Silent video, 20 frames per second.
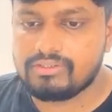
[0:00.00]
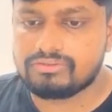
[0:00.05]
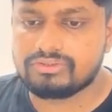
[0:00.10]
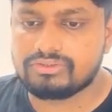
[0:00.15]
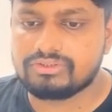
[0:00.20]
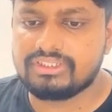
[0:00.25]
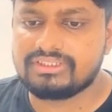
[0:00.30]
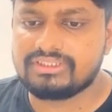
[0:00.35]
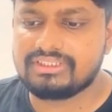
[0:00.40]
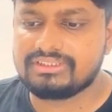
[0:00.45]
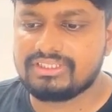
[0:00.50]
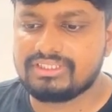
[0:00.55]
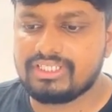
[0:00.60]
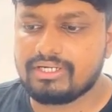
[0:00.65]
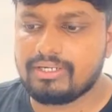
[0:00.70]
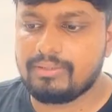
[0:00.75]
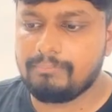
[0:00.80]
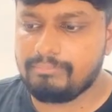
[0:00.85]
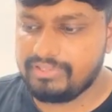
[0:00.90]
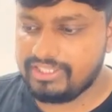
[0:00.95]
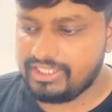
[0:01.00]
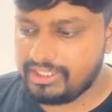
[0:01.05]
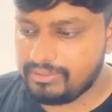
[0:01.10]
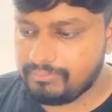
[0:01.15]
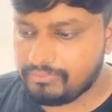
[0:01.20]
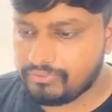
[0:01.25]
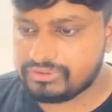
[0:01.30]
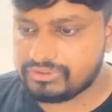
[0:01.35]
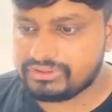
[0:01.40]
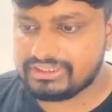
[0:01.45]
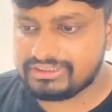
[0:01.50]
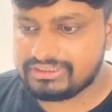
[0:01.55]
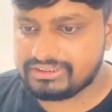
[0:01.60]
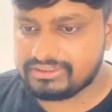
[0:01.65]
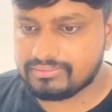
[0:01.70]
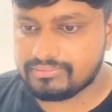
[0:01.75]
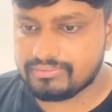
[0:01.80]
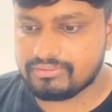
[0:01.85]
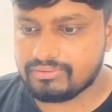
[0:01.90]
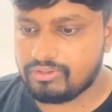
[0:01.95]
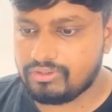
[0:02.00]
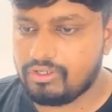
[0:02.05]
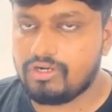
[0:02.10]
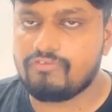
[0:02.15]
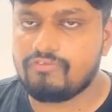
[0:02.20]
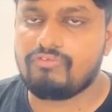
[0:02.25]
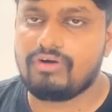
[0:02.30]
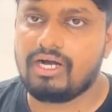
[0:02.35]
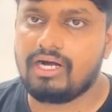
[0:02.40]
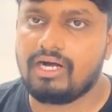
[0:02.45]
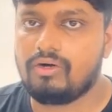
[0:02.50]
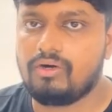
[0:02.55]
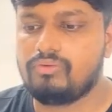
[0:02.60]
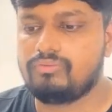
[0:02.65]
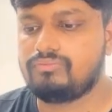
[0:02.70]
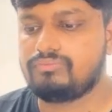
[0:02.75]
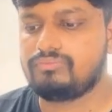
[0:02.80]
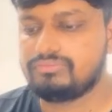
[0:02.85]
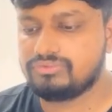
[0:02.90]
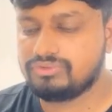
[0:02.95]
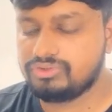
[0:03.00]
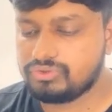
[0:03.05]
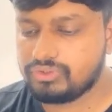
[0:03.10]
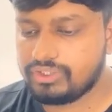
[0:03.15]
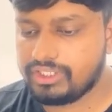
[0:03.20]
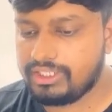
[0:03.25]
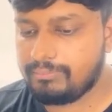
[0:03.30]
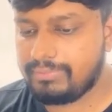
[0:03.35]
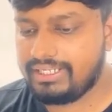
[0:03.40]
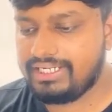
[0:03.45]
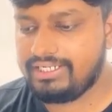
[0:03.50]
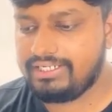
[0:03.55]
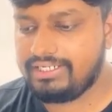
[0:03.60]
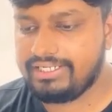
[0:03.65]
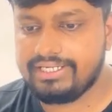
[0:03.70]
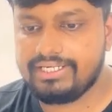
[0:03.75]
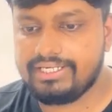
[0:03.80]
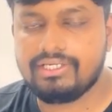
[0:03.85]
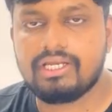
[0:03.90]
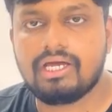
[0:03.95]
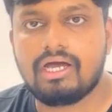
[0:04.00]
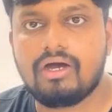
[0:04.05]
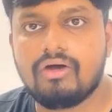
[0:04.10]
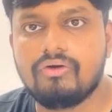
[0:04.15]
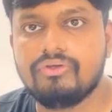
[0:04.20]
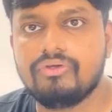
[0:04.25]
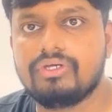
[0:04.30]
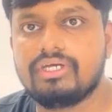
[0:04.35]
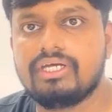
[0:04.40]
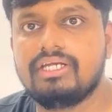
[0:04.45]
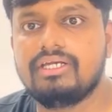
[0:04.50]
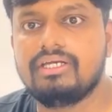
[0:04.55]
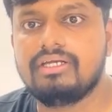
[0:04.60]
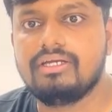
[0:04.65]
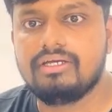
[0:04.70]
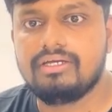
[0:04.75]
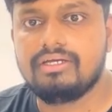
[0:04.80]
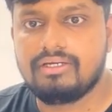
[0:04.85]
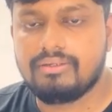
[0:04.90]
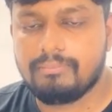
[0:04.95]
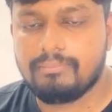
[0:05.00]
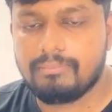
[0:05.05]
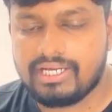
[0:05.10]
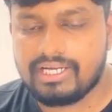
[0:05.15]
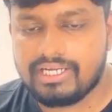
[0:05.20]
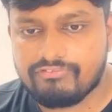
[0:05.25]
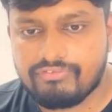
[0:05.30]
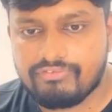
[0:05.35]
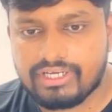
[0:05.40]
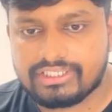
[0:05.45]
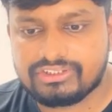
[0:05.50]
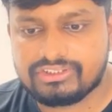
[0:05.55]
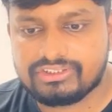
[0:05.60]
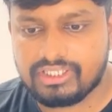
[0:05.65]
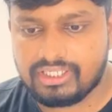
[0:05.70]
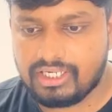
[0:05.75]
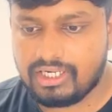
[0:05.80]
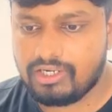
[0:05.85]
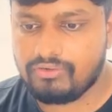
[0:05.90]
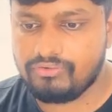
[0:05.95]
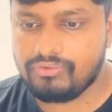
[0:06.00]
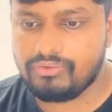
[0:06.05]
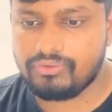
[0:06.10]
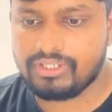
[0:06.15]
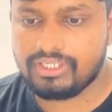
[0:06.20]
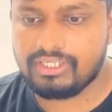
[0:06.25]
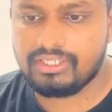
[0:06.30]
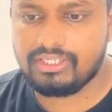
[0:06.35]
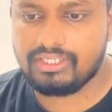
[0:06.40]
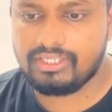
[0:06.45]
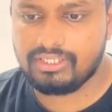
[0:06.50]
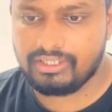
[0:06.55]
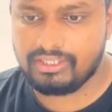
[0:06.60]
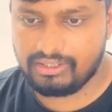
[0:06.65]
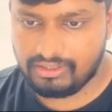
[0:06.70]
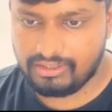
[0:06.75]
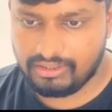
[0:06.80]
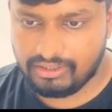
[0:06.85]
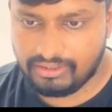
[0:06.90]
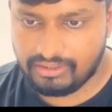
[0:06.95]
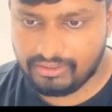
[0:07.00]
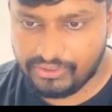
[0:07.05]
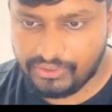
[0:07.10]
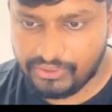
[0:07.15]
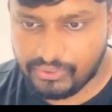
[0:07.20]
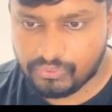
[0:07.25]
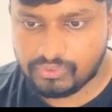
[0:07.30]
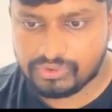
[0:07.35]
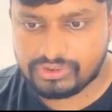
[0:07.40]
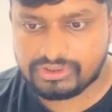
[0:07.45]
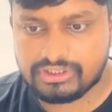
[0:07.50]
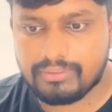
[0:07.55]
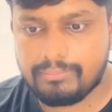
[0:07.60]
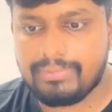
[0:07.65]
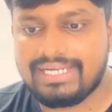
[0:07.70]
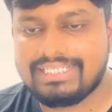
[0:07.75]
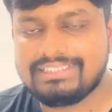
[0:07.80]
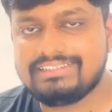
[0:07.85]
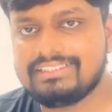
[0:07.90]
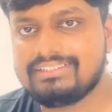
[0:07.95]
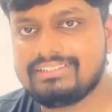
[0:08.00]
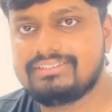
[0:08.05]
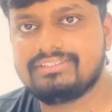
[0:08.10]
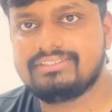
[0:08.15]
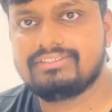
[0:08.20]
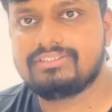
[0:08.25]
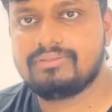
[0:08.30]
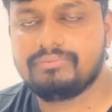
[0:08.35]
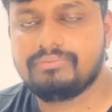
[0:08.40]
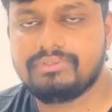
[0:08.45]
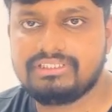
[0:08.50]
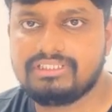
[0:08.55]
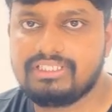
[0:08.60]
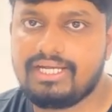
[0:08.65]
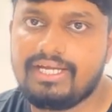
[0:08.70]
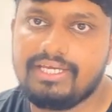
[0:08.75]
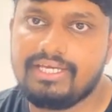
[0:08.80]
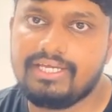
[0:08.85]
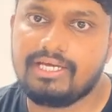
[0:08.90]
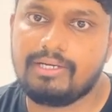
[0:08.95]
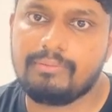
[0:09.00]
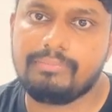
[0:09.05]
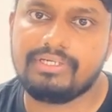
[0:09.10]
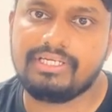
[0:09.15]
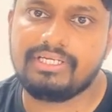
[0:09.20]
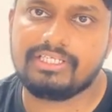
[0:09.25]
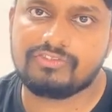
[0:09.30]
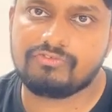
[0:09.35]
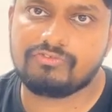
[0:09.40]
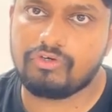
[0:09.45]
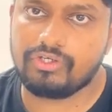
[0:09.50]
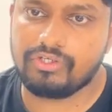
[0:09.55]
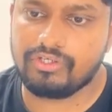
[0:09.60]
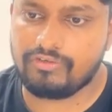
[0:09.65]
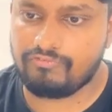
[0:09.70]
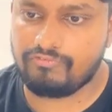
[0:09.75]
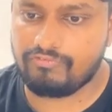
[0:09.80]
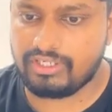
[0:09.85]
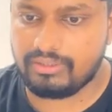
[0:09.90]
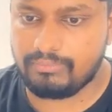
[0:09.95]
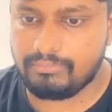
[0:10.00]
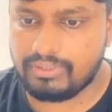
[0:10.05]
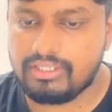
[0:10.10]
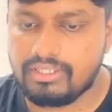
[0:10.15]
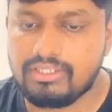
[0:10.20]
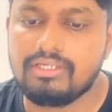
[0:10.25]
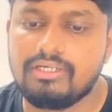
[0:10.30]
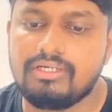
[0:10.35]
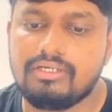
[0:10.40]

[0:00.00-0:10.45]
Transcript: So this is the complete process of how you can maintain, how you can manufacture, how you can use the batching system inside ERPNext for your pharma